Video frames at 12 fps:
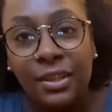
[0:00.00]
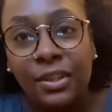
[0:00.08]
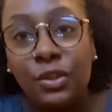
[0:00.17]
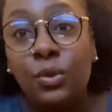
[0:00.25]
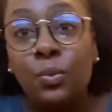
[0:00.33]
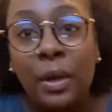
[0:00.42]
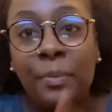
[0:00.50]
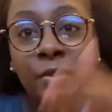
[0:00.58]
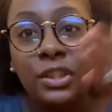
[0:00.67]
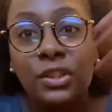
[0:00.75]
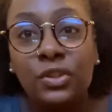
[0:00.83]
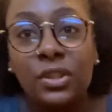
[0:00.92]
You
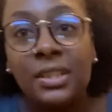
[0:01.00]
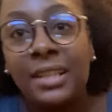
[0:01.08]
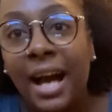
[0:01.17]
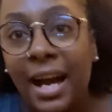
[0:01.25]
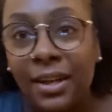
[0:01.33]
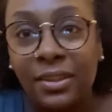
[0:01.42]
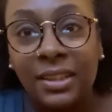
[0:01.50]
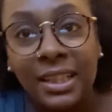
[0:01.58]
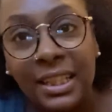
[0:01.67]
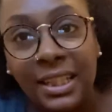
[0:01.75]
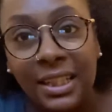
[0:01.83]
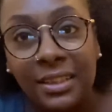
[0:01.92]
represent your entire
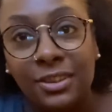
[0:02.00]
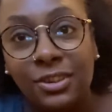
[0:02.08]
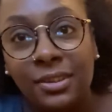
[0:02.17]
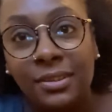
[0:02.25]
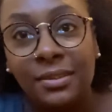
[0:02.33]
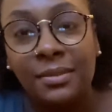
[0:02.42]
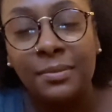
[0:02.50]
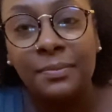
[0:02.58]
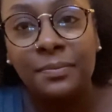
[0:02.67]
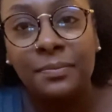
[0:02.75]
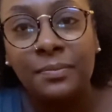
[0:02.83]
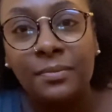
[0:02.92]
lineage.
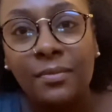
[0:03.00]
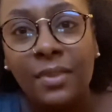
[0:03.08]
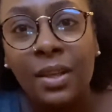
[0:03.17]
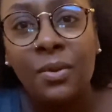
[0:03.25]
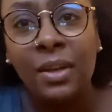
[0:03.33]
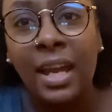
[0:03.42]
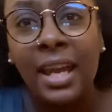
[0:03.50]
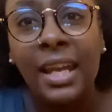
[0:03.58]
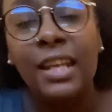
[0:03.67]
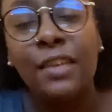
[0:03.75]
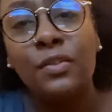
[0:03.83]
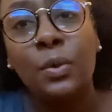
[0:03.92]
Okay?
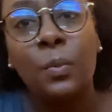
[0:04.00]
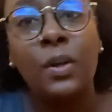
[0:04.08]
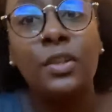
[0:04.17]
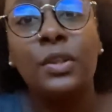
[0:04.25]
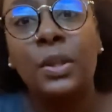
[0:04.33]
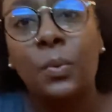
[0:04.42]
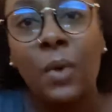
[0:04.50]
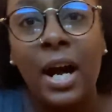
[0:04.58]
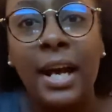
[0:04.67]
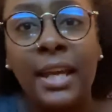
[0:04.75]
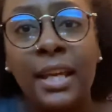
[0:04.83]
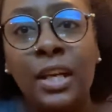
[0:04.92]
And if you're wondering
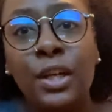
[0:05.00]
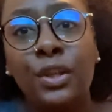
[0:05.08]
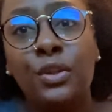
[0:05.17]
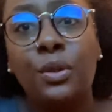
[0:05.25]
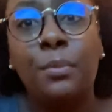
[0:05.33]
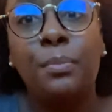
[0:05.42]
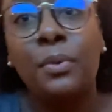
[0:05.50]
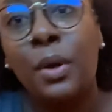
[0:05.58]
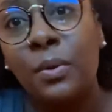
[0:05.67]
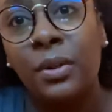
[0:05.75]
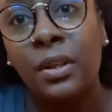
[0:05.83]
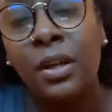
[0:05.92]
why you're
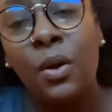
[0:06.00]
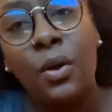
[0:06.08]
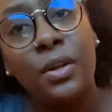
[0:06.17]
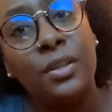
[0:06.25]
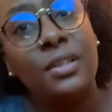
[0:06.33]
broke, or you're